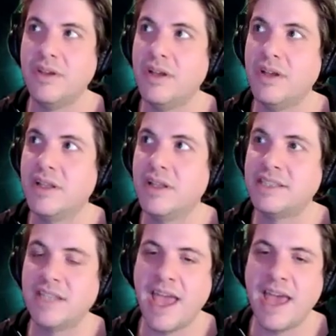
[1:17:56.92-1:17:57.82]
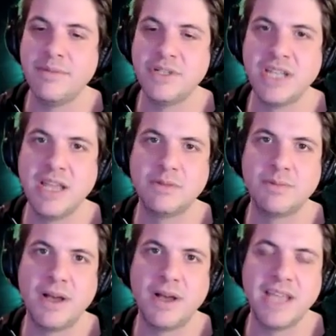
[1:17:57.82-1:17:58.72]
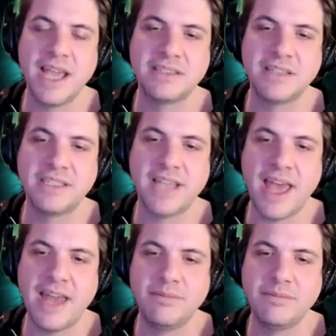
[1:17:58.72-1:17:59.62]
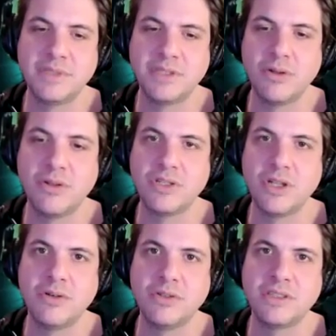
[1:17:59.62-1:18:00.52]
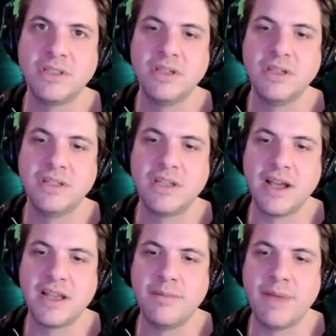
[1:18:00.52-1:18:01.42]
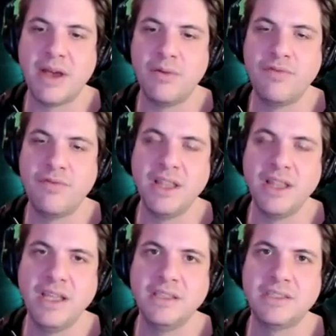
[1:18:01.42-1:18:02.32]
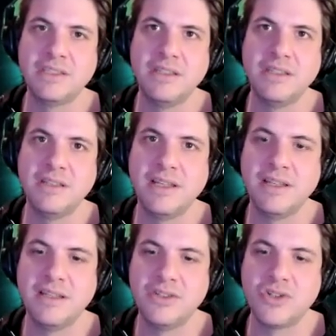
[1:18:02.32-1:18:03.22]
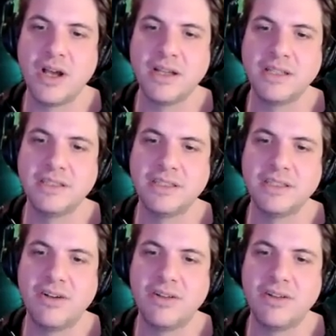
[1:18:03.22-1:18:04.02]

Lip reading: Lots of Adam and James podcasts, lots of Adam solo shows talking about feelings and drugs and all,